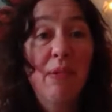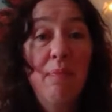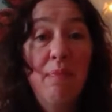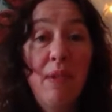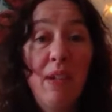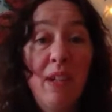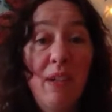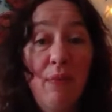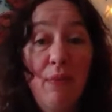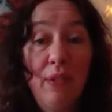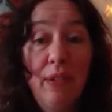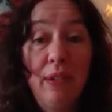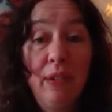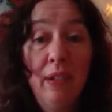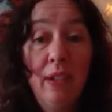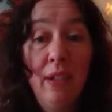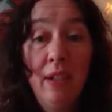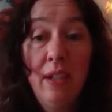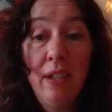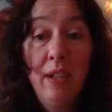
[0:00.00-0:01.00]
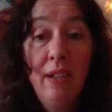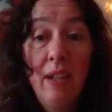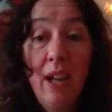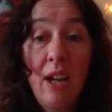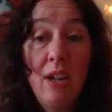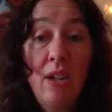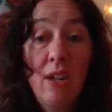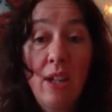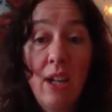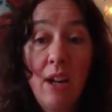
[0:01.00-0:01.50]
and beautiful.
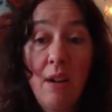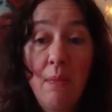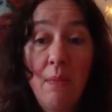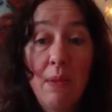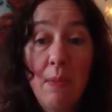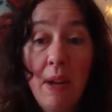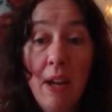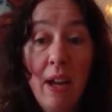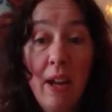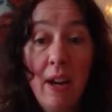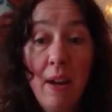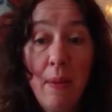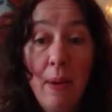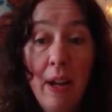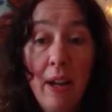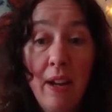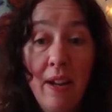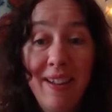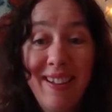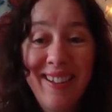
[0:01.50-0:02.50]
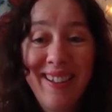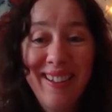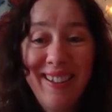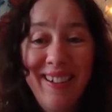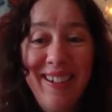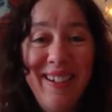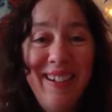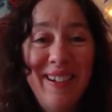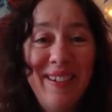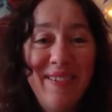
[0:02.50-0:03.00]
That just helps me anyway.
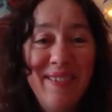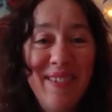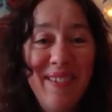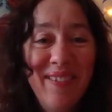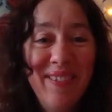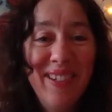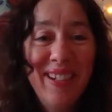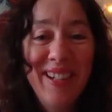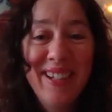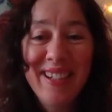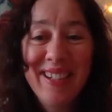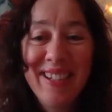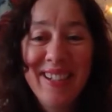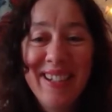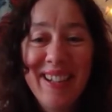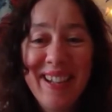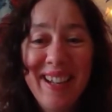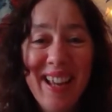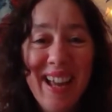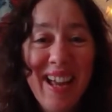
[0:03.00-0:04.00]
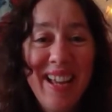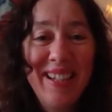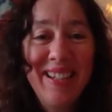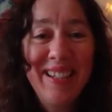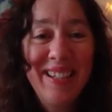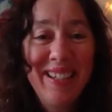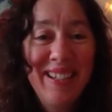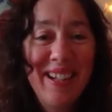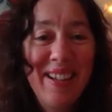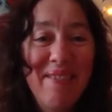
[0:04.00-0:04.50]
Oh, Fibonacci,
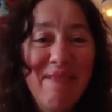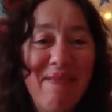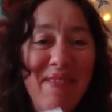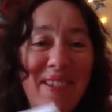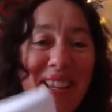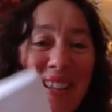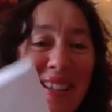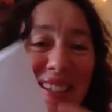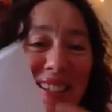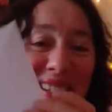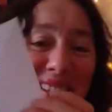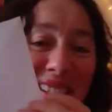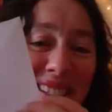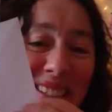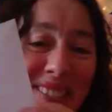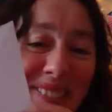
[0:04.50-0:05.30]
yes, that would be good.